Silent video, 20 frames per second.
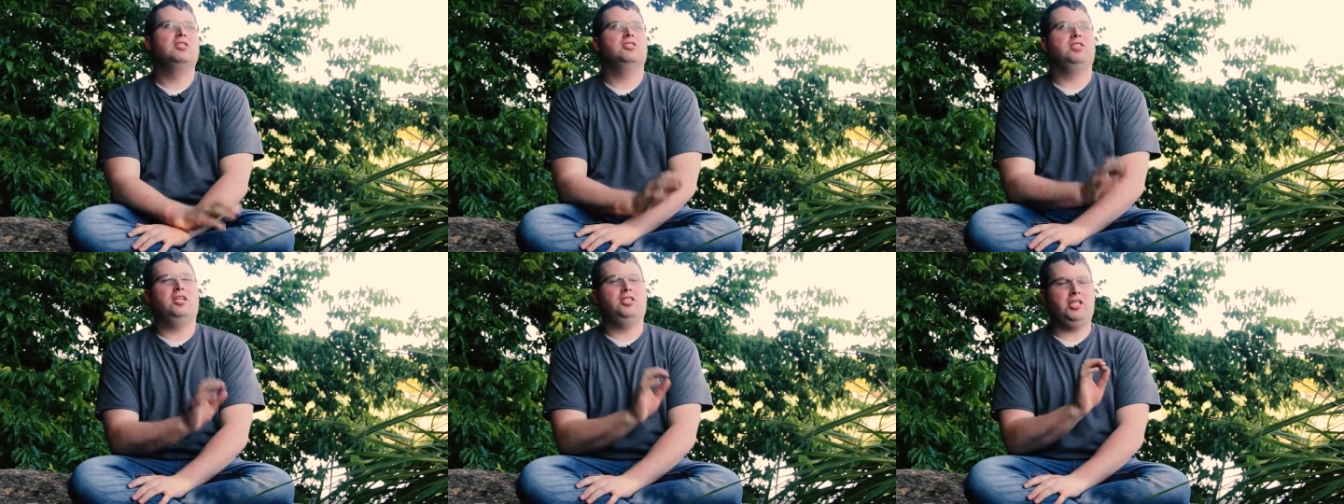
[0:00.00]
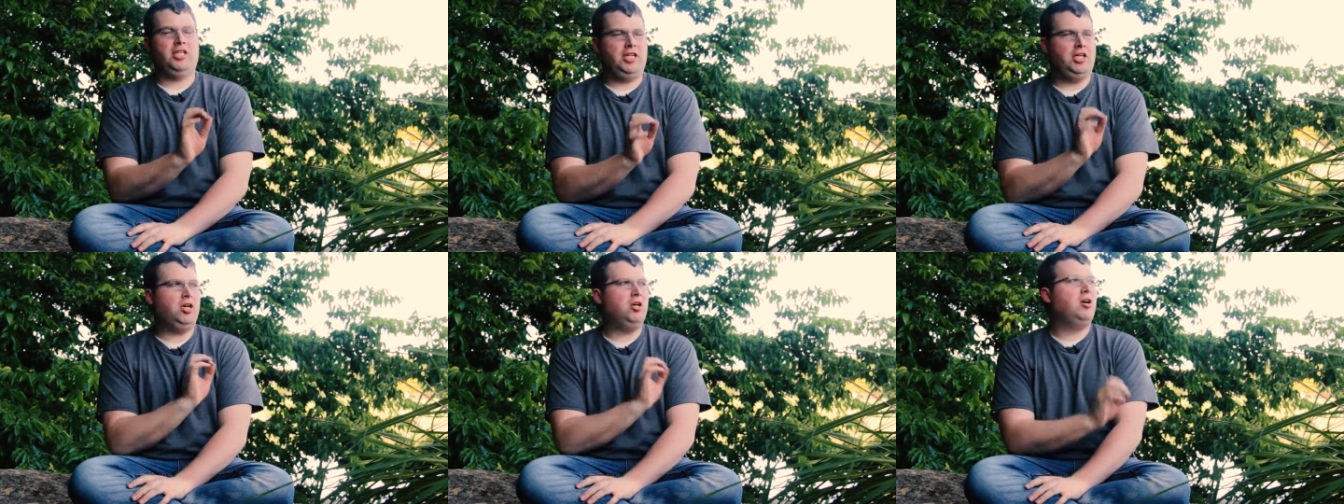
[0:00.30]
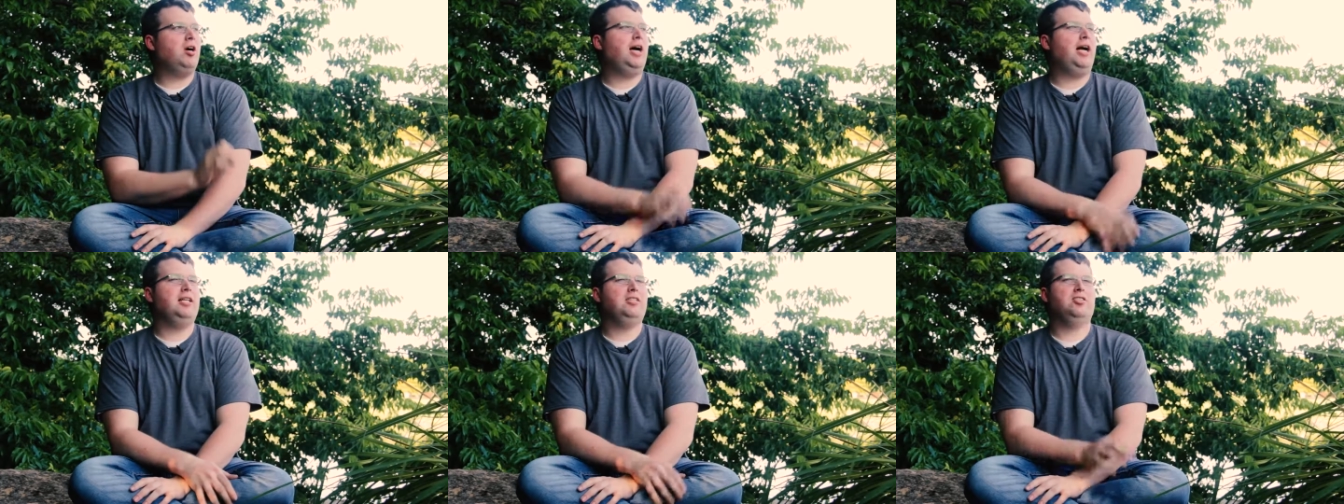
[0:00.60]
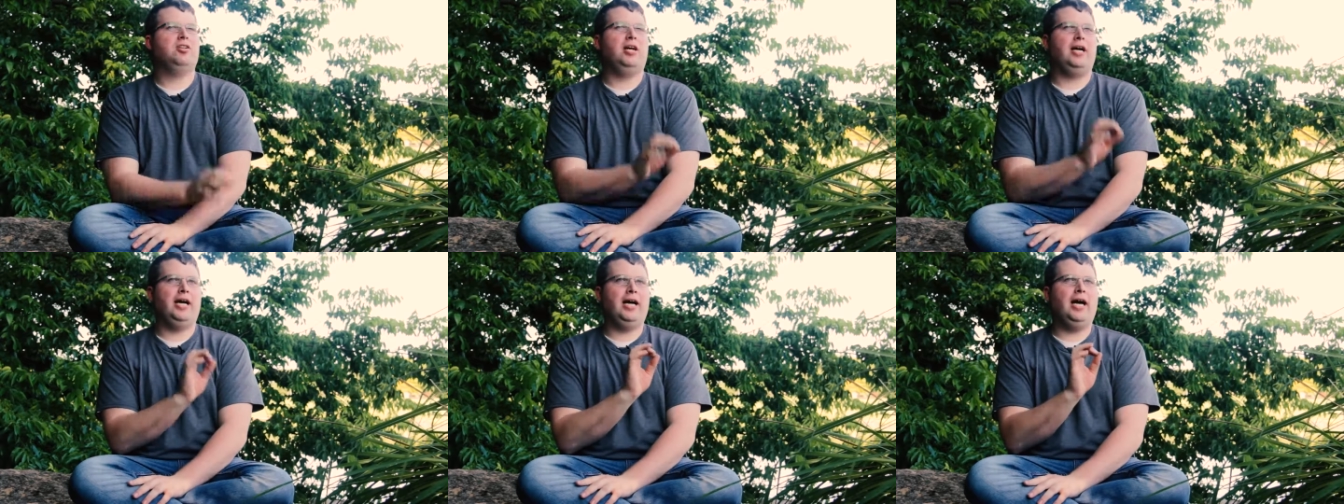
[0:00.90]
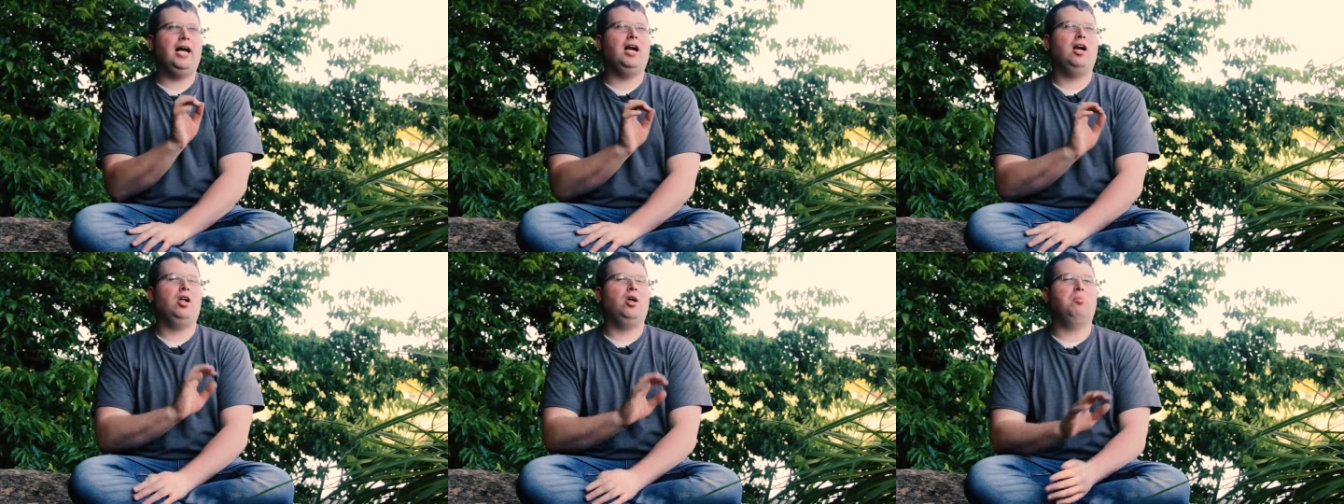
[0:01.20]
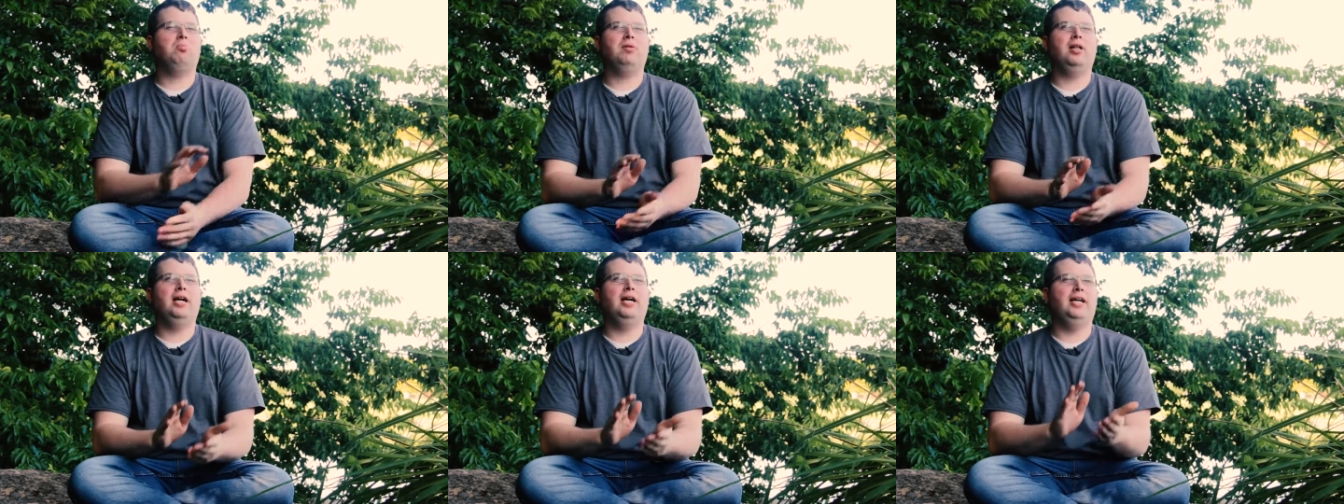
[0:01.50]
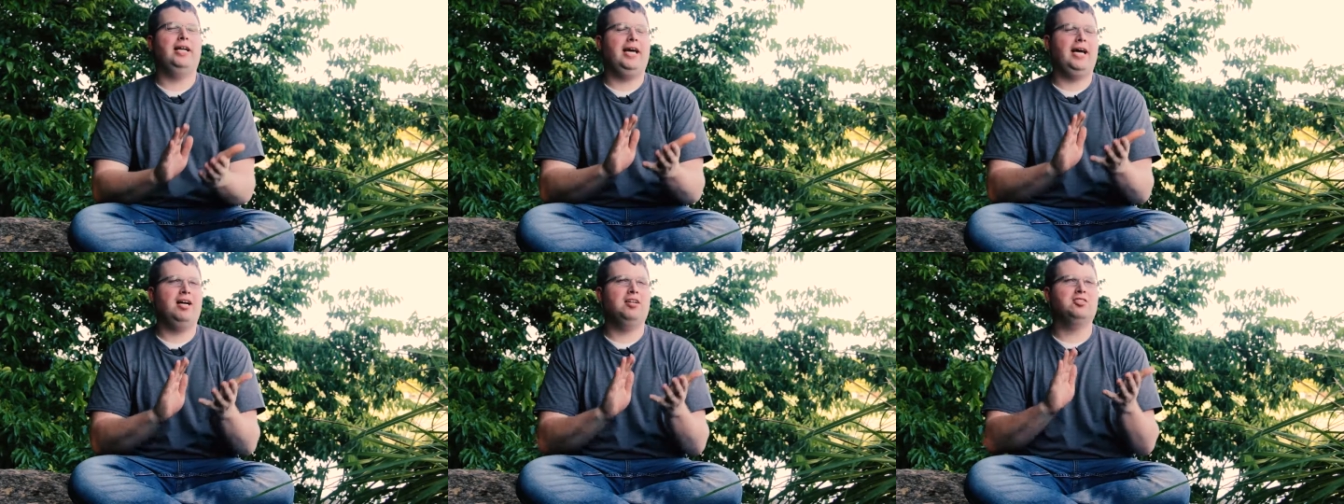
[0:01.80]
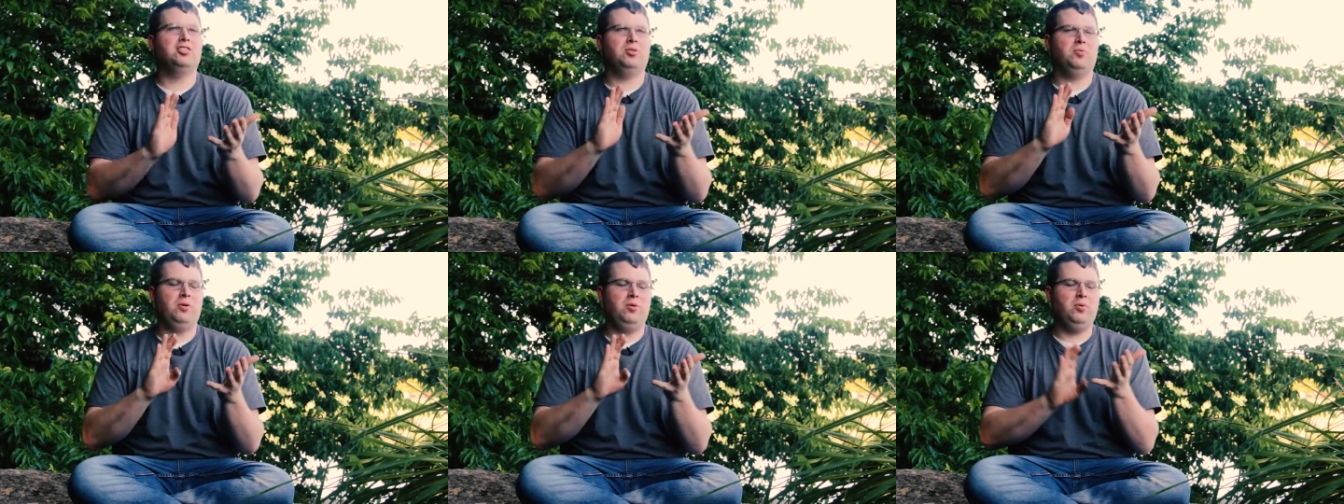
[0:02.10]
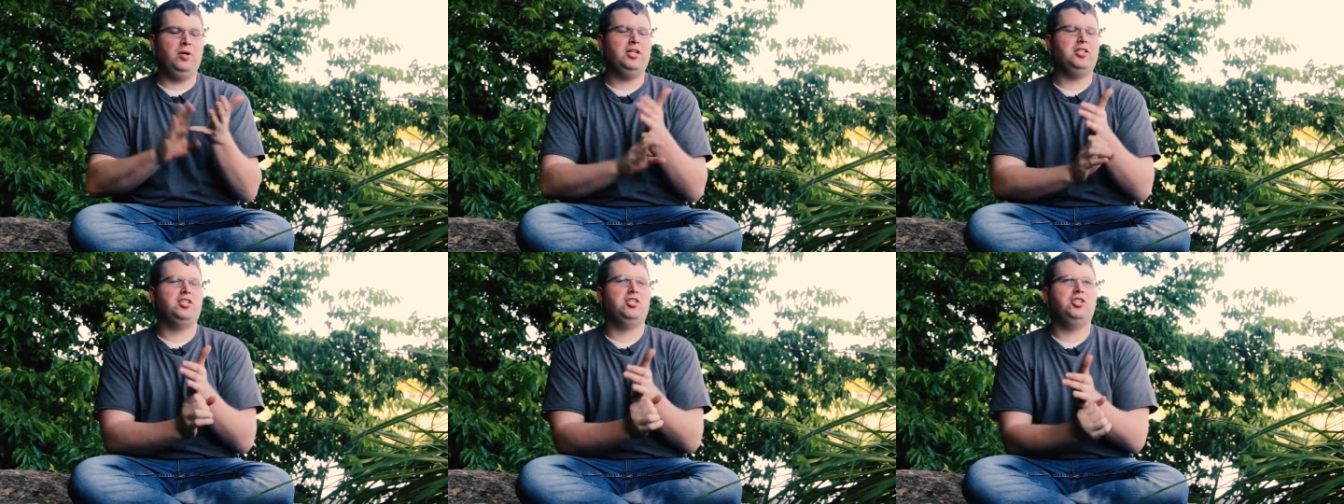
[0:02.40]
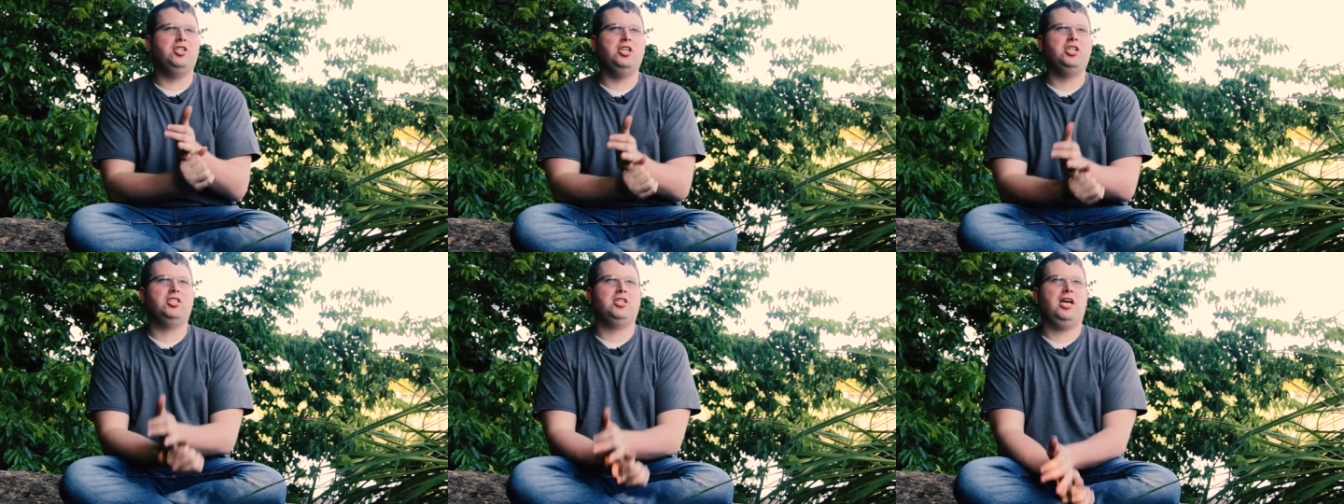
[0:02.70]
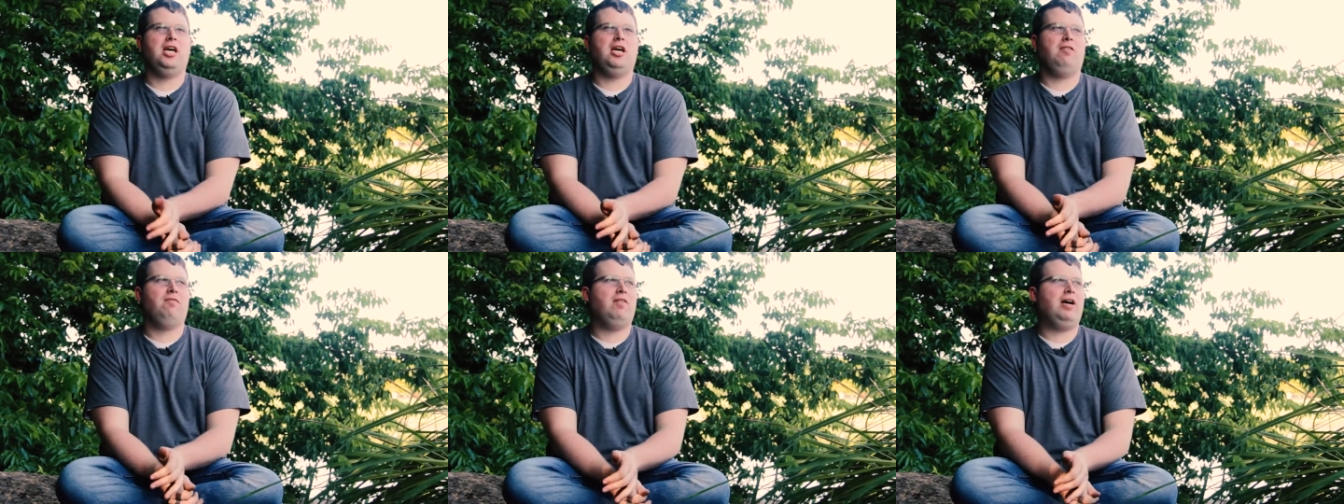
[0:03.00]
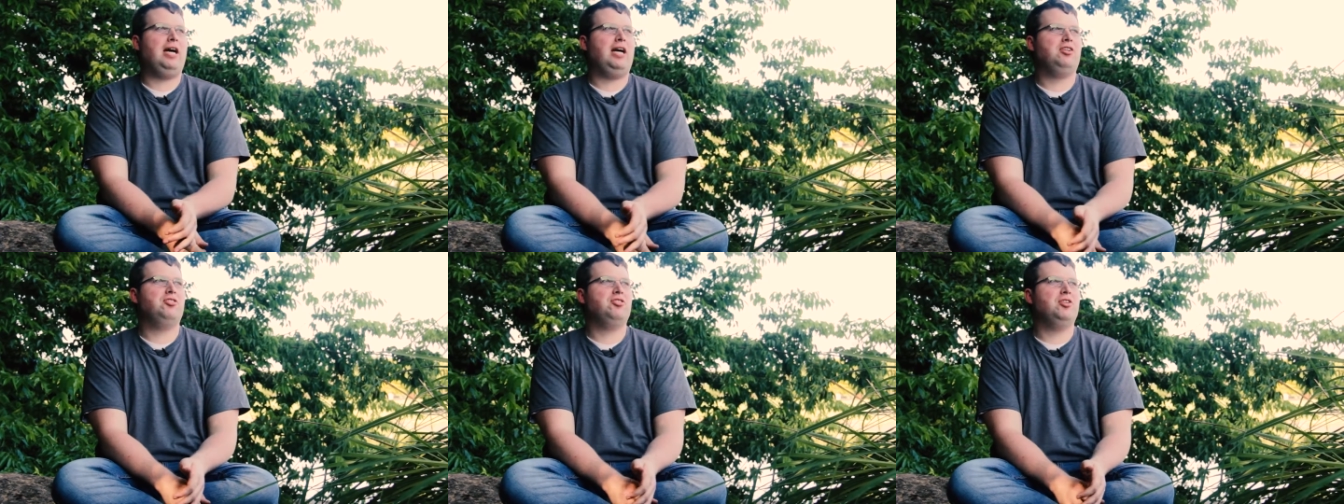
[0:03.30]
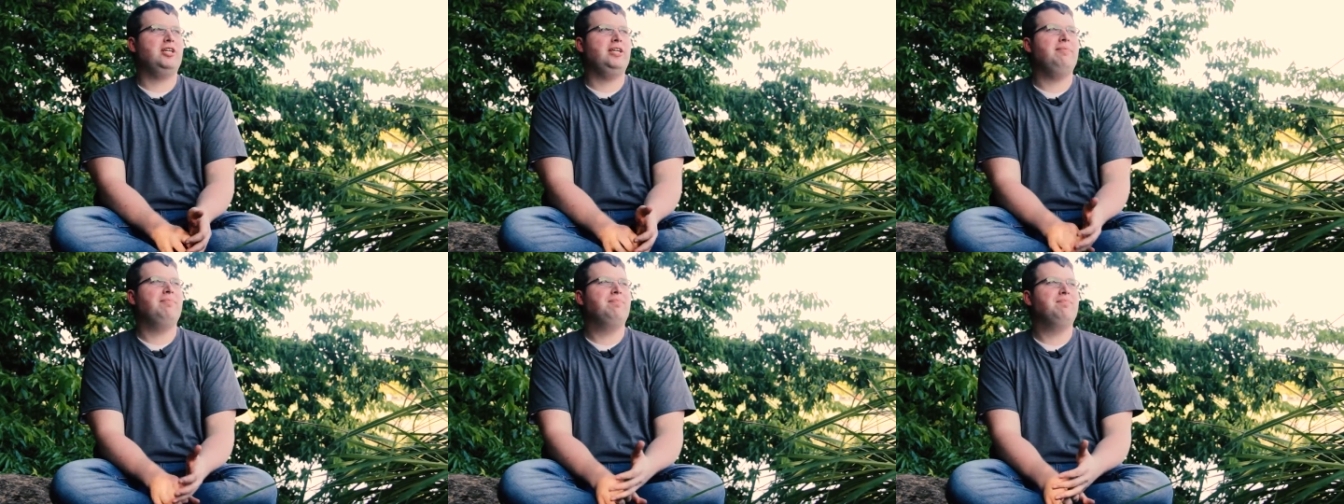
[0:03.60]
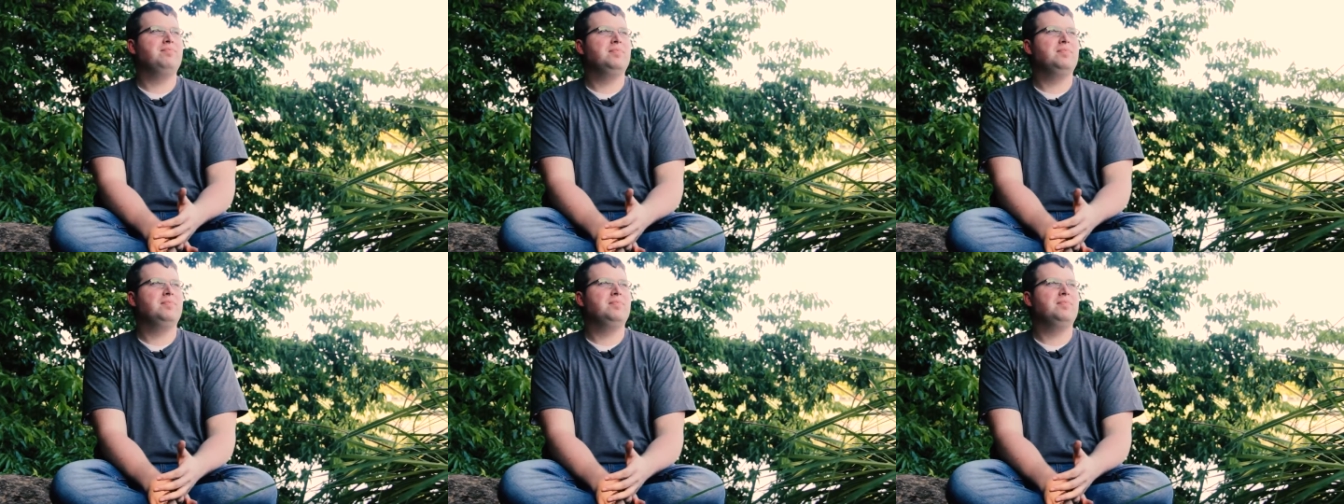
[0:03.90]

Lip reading: So I was like, all right. So I got it all planned out. So we went to Cheesecake Factory,